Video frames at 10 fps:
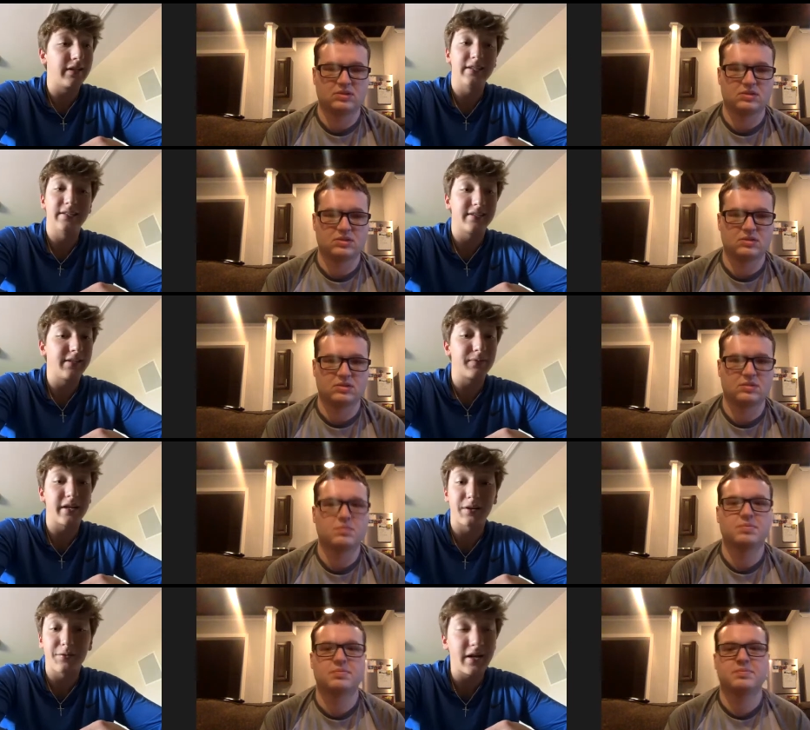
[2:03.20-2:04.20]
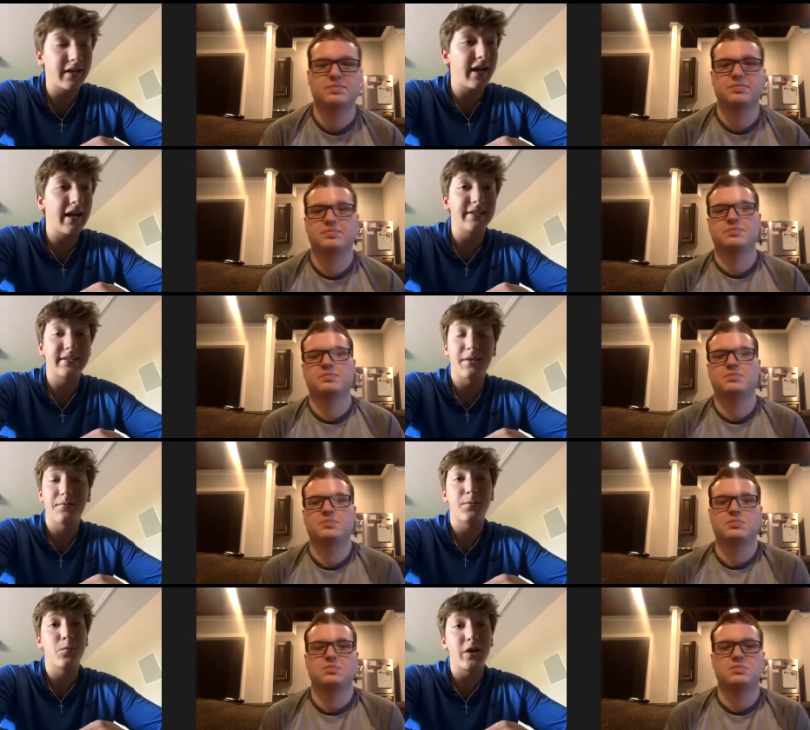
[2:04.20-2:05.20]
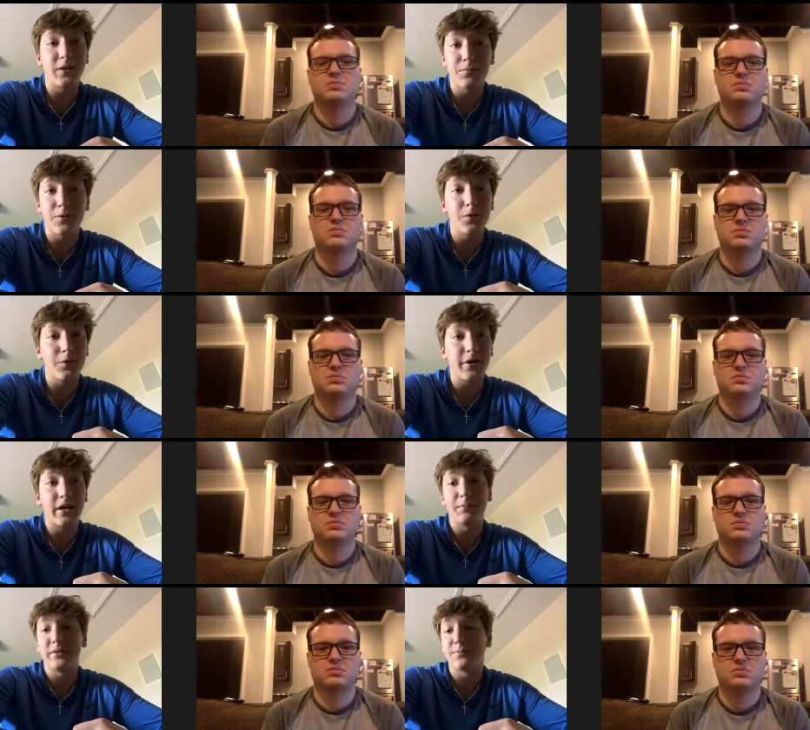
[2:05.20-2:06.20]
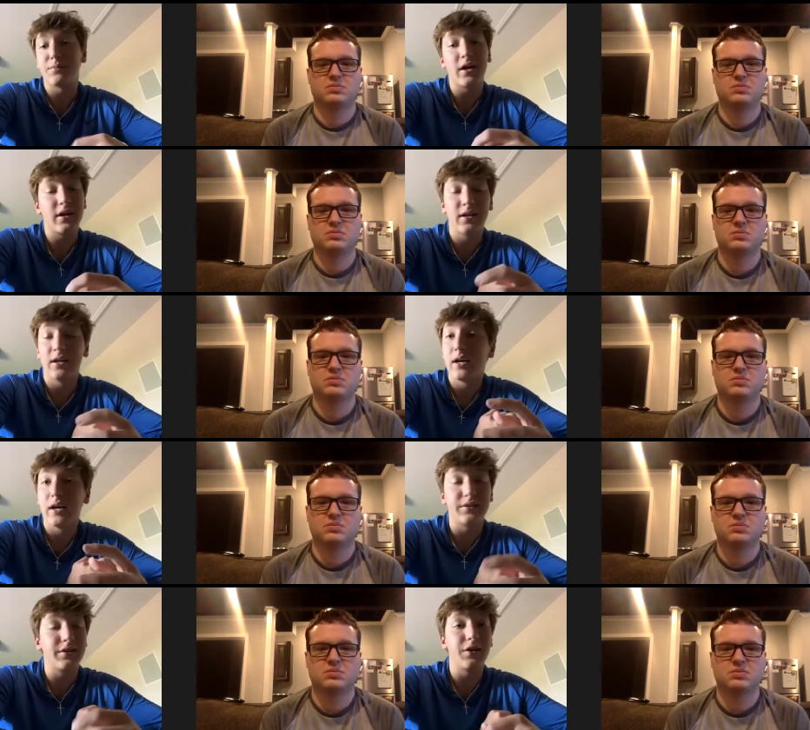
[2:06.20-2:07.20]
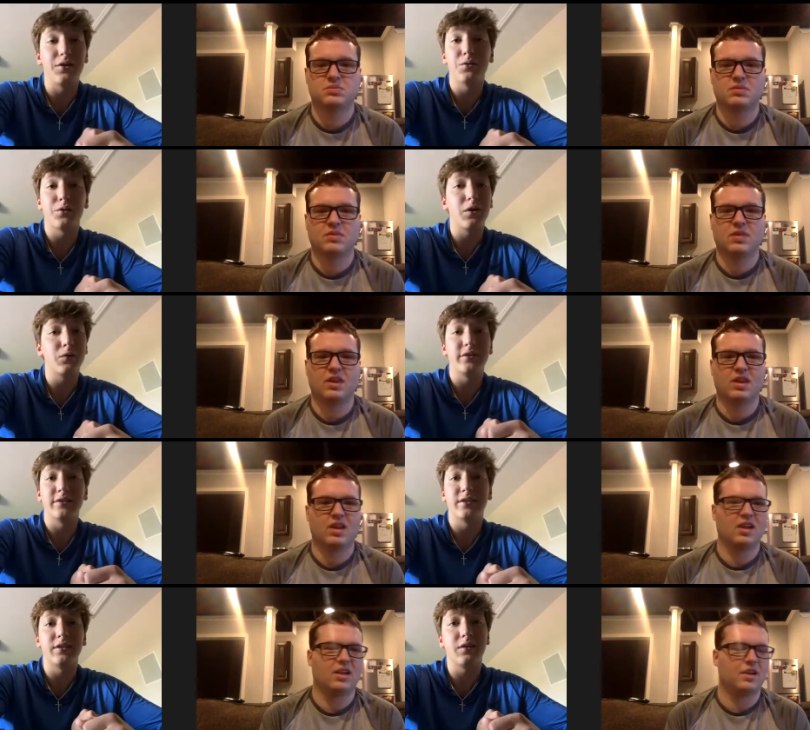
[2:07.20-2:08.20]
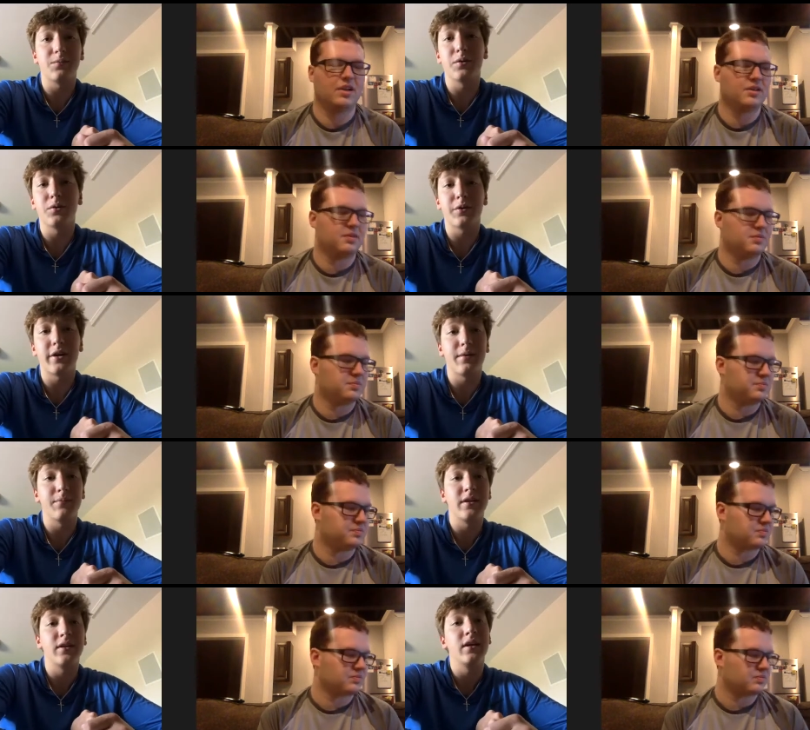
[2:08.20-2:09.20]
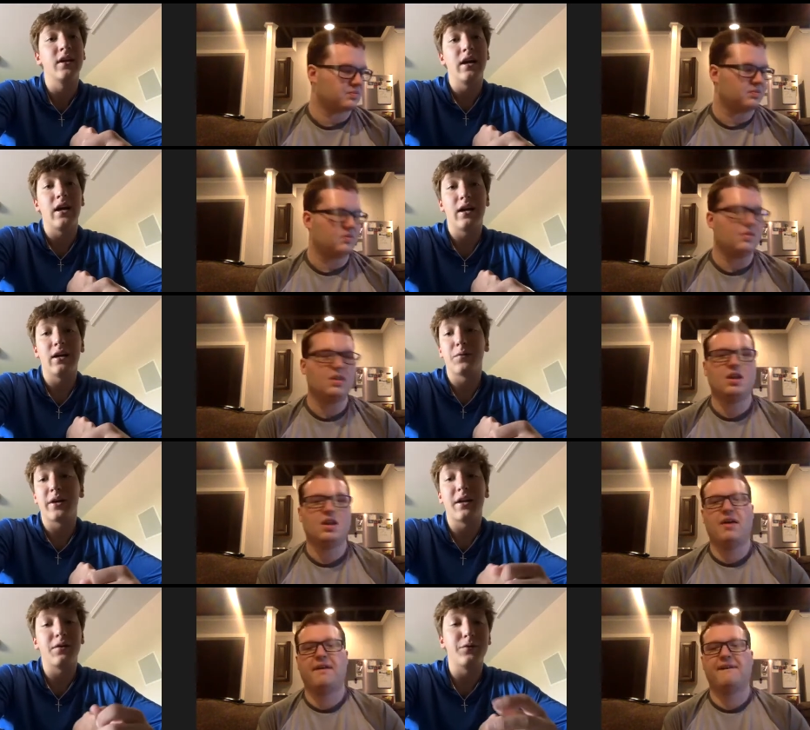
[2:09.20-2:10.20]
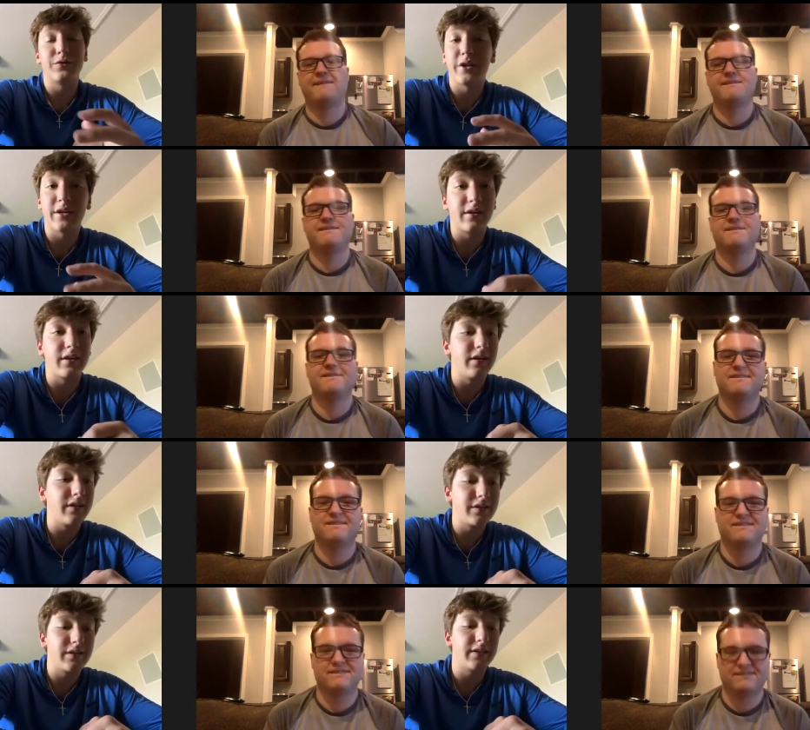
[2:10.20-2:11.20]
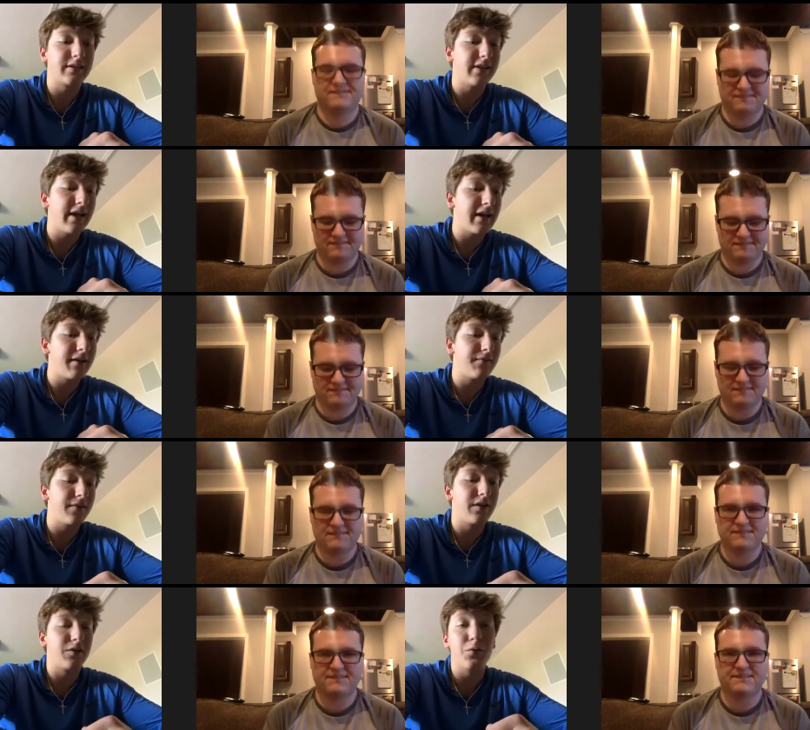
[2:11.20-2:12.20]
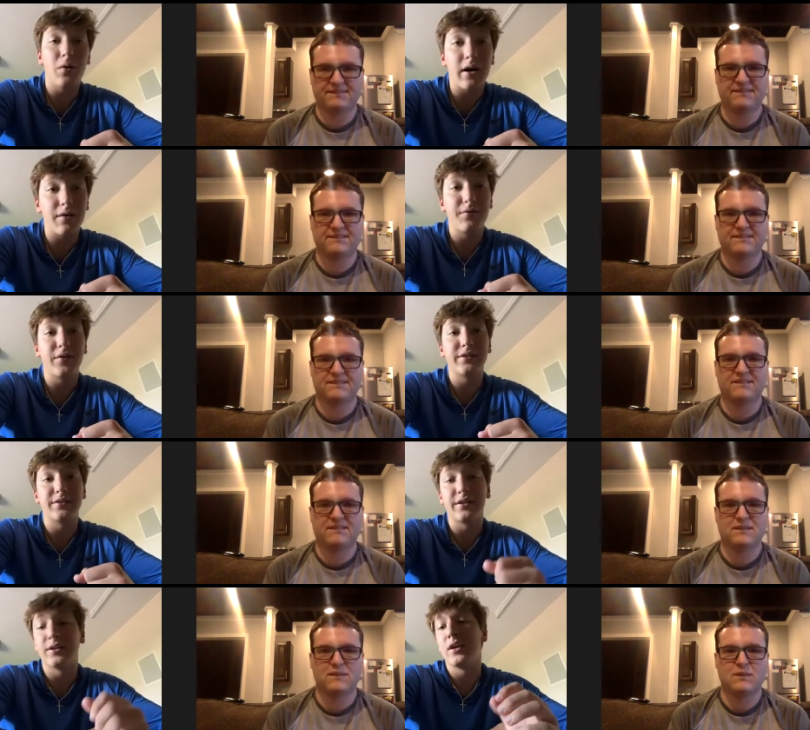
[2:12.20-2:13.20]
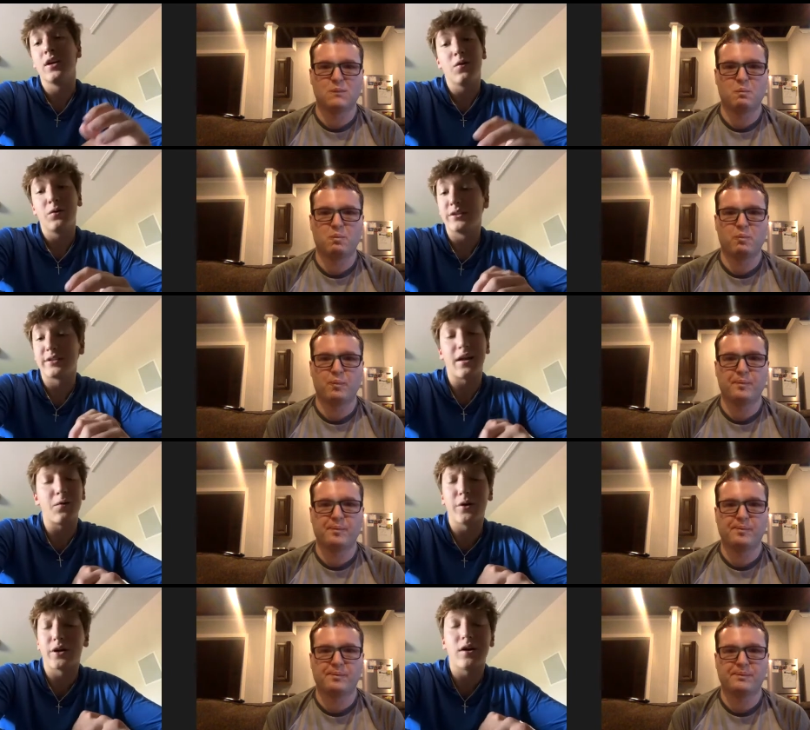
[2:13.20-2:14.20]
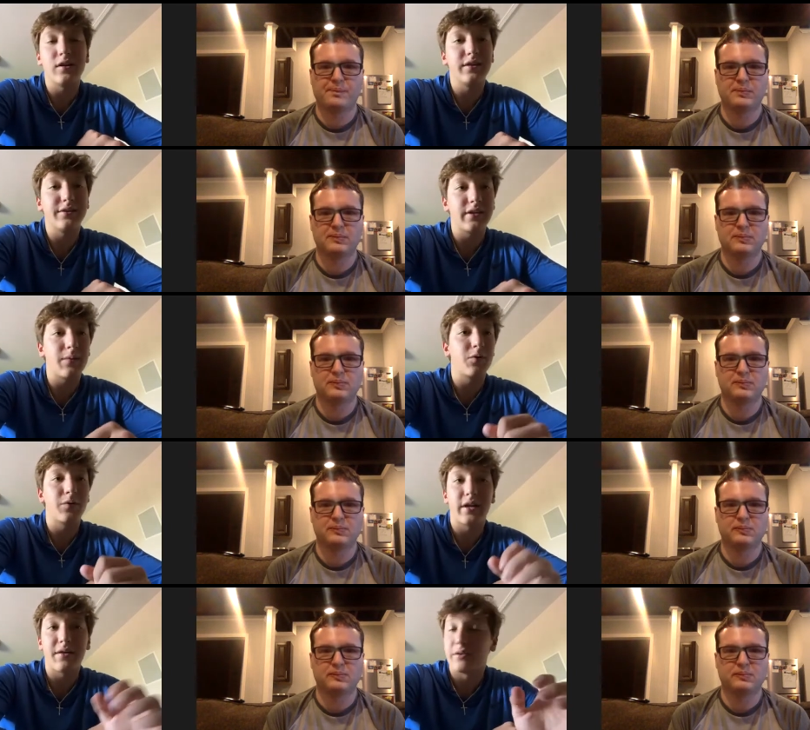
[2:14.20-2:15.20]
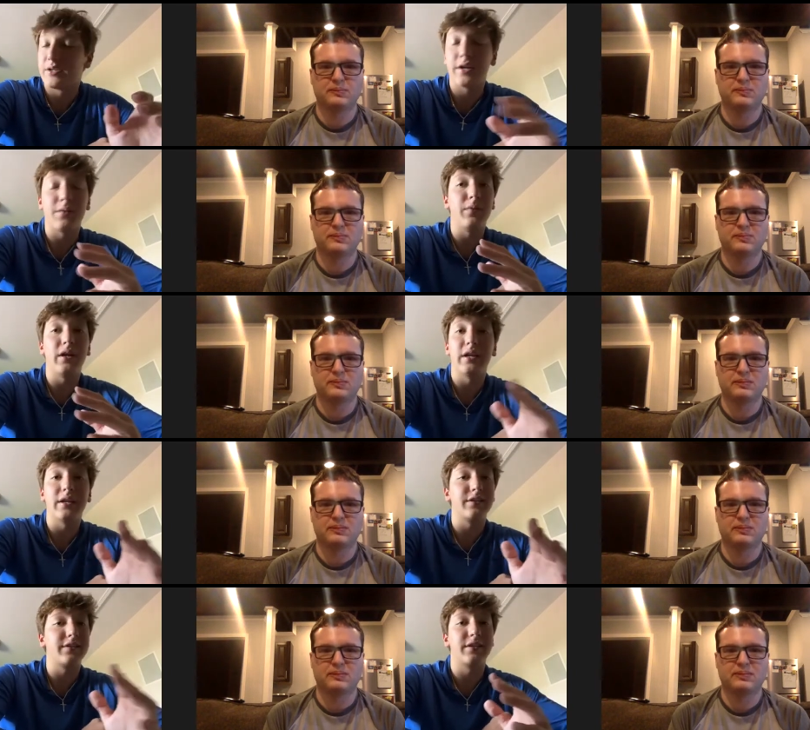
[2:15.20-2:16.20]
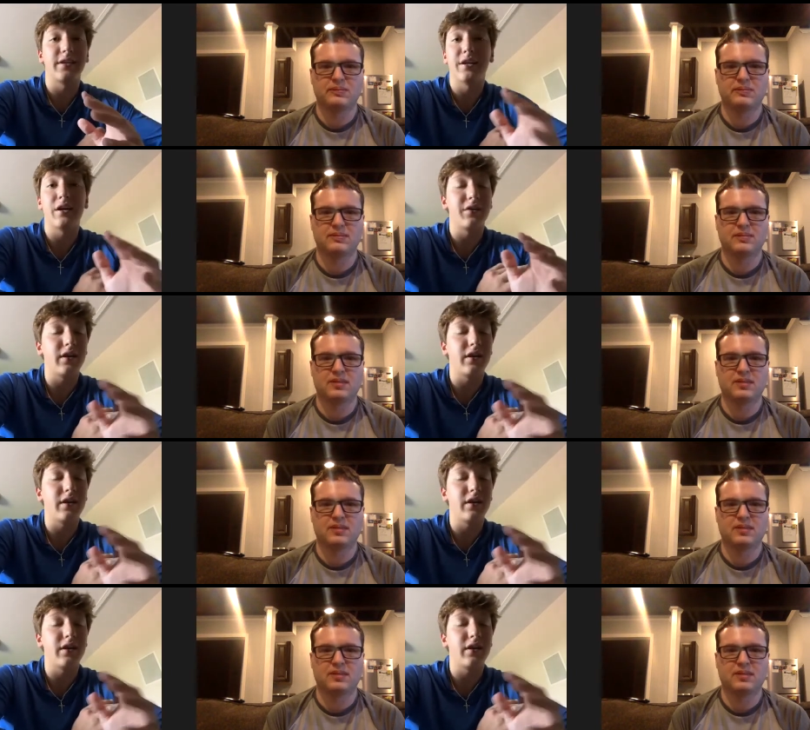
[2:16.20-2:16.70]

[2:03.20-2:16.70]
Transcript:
Speaker 1: he seems like a great guy. He's came from winning program. He's brought a ton of new coaches into the program, and uh, we got a new strength and conditioning staff and new offense, and we just got to work hard this summer. We're gonna have a ton of meetings just to get all the